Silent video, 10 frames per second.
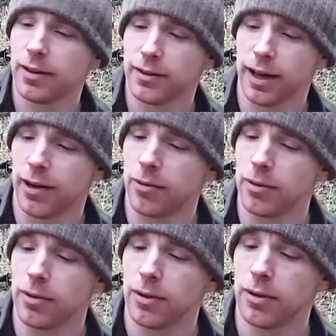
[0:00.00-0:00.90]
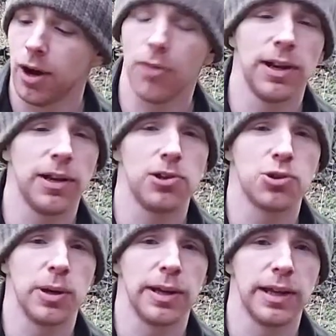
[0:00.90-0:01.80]
Now, I really
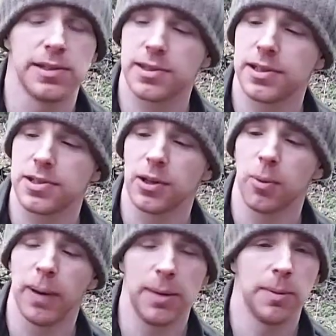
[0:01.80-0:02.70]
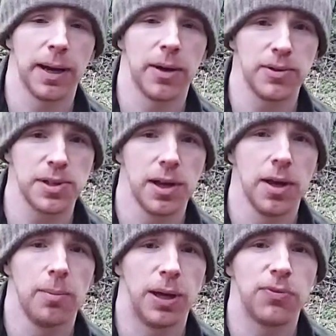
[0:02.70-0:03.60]
enjoy these are little BabyBells,
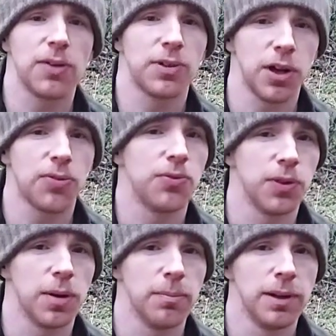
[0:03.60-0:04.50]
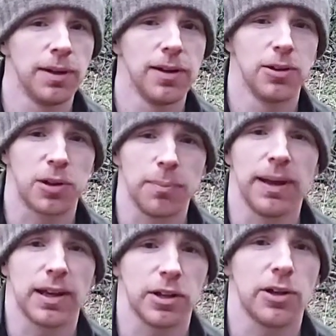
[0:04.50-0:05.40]
but if you have enough of them, you can
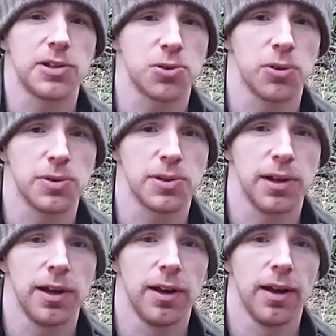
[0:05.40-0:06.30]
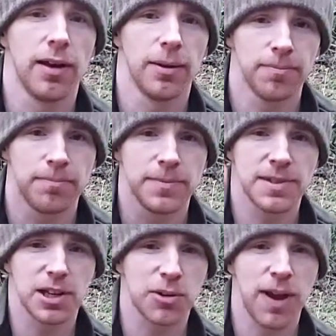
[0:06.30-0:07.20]
make a light source.
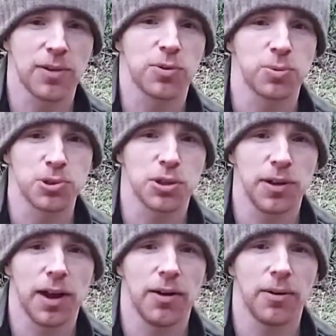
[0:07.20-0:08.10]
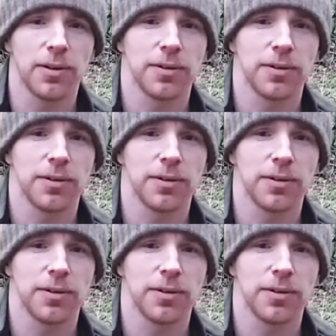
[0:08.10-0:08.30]
Stick around and we'll show you how.